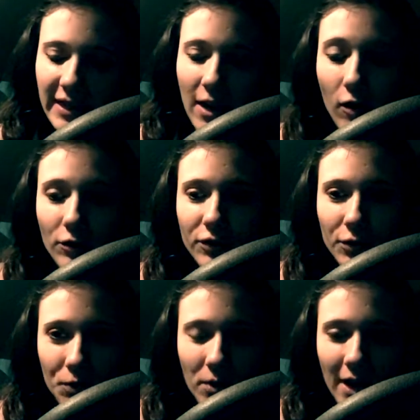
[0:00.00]
and I
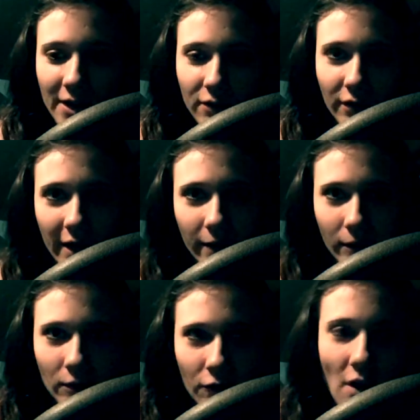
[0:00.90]
also kind of like
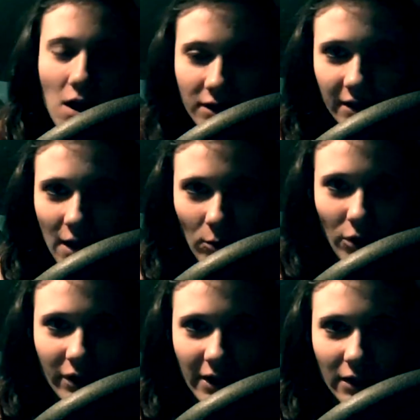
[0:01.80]
the Fox
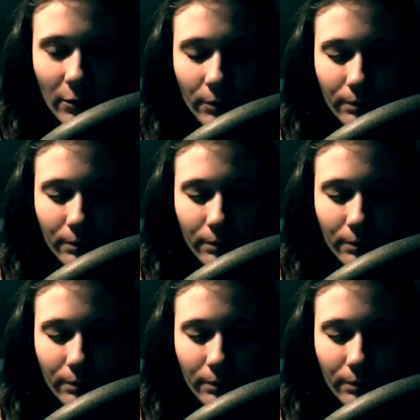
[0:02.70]
network needed a